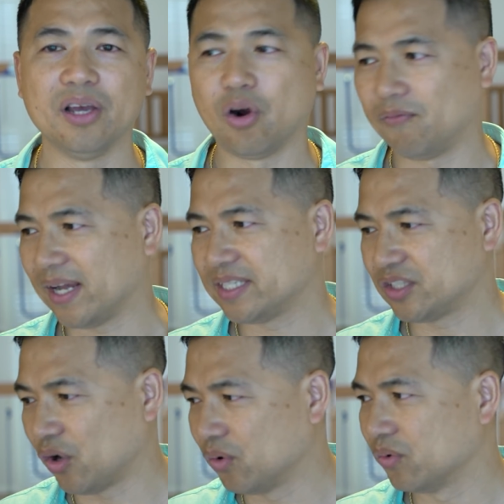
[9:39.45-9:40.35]
Or if I
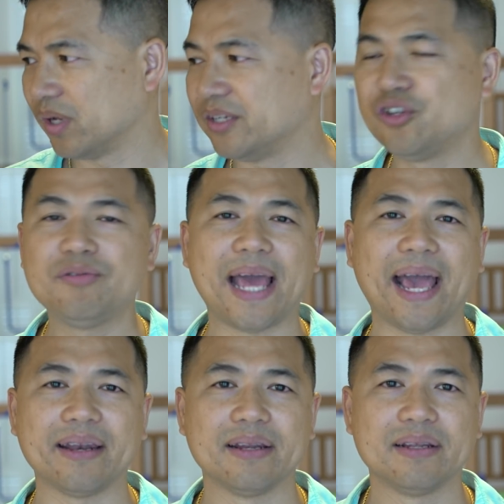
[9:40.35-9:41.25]
sold a
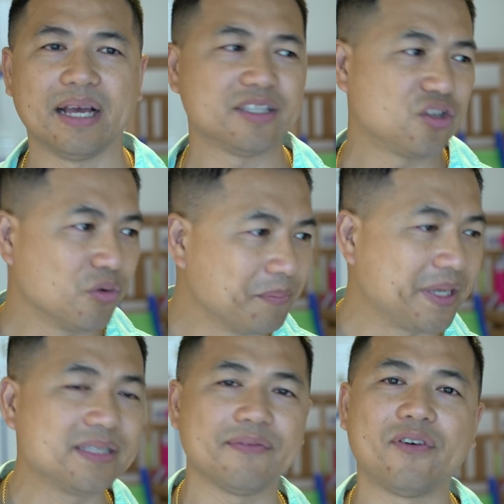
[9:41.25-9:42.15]
doodad, I sold a
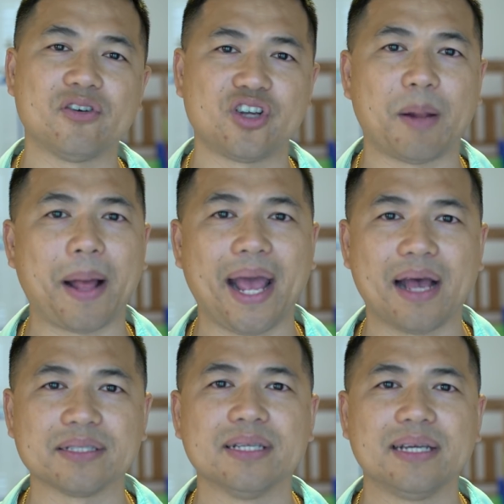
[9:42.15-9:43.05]
piece of furniture out of my
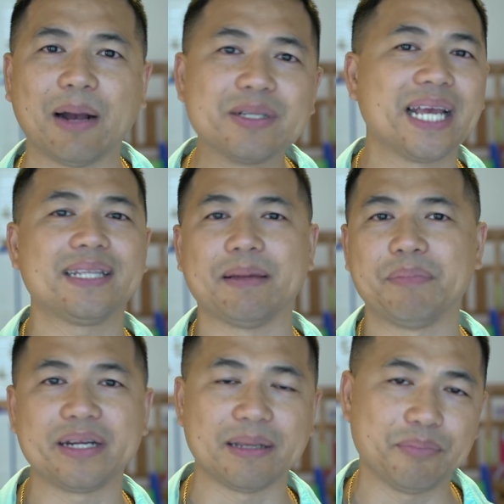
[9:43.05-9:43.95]
house, I would take that
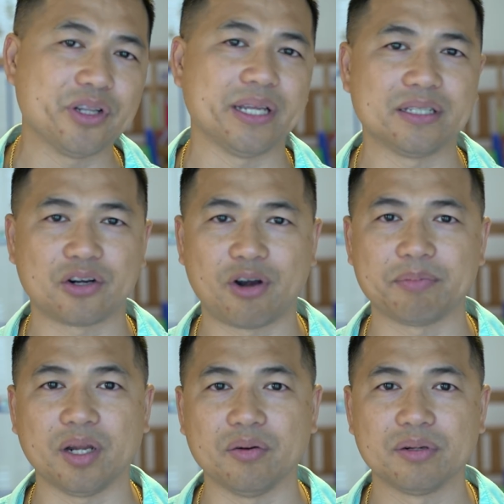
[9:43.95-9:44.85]
money and put it into
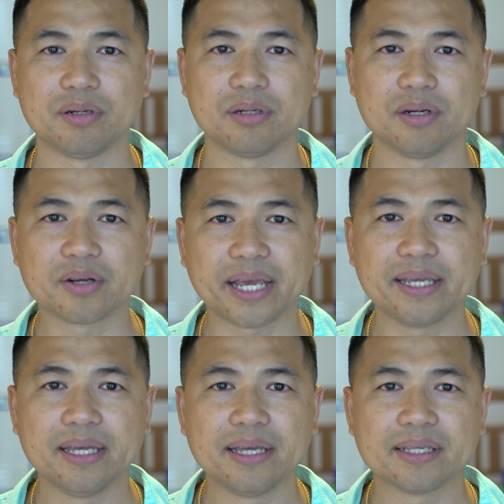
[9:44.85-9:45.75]
crypto.
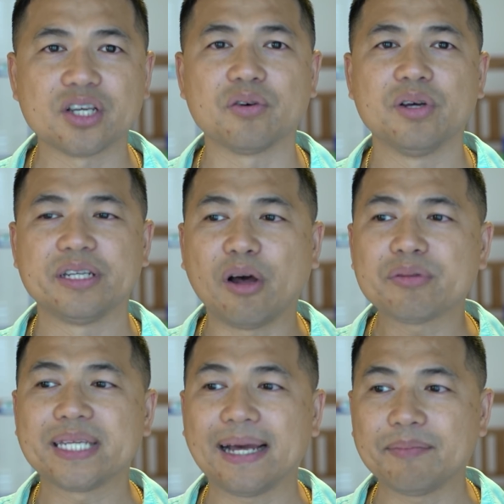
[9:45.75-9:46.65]
Okay? So
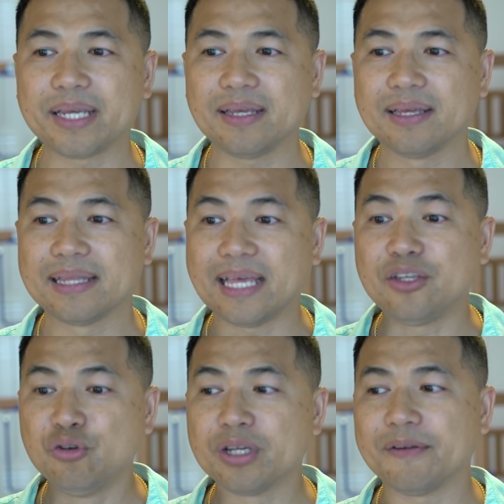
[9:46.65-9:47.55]
don't tell me that
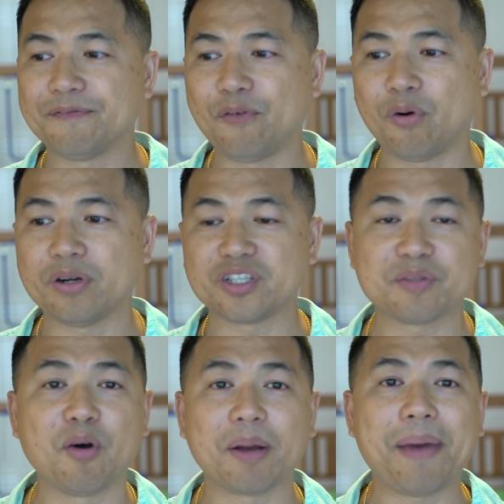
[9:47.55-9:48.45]
you can afford to
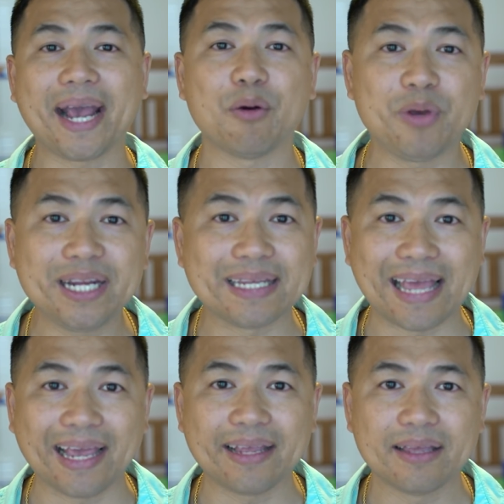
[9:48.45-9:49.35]
smoke a bag of weed a
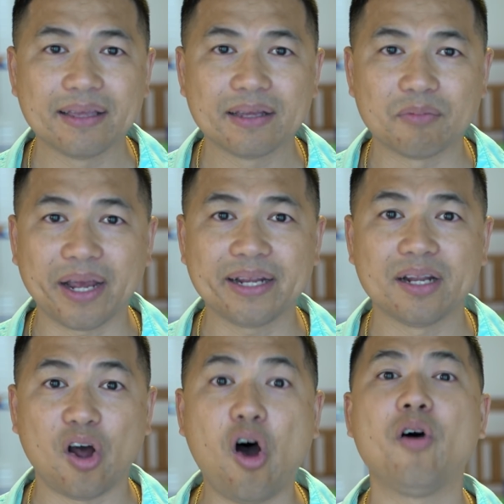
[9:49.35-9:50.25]
day, right?
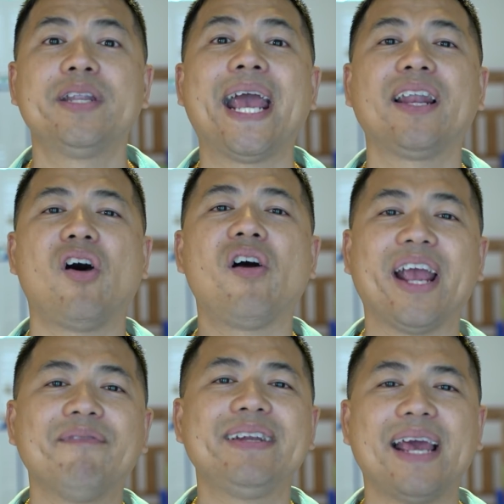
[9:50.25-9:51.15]
All day long,
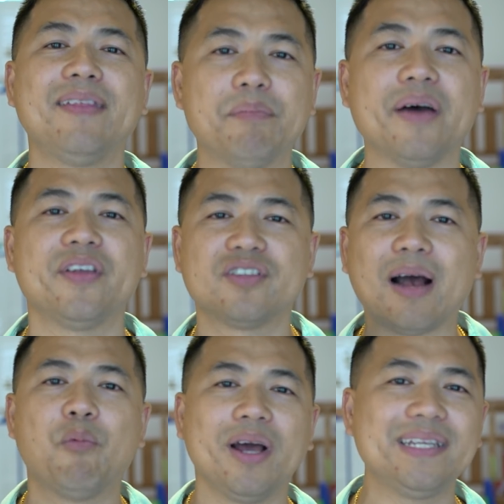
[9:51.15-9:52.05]
every day of the month. There's
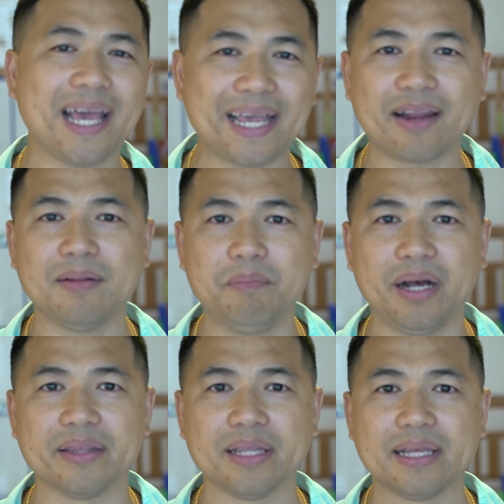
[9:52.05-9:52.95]
not one day out of the
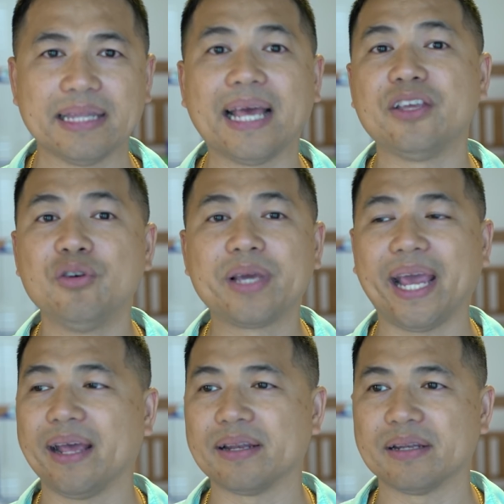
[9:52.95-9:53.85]
month that you
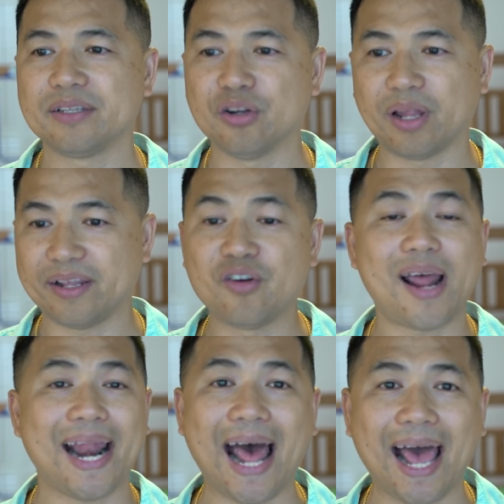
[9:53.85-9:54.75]
can't, that you're
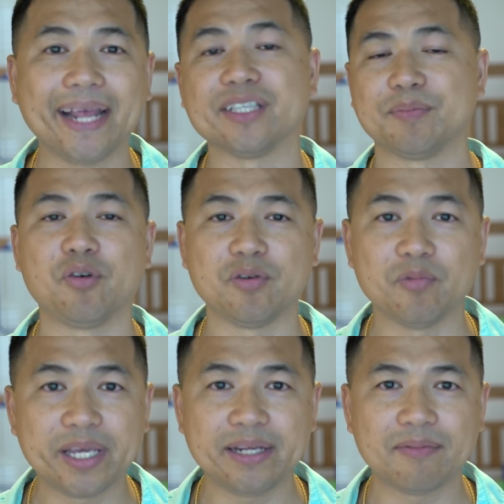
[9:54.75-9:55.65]
not high and smoking
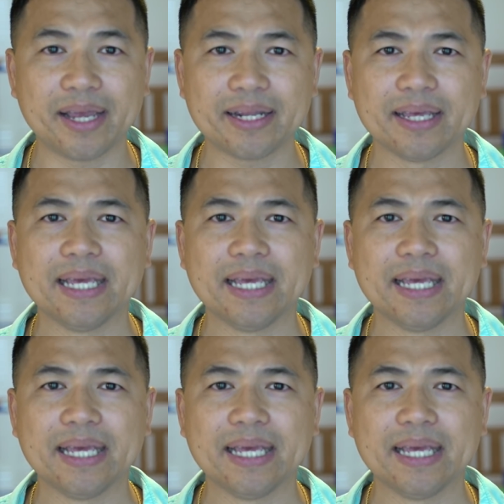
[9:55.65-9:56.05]
weed, right?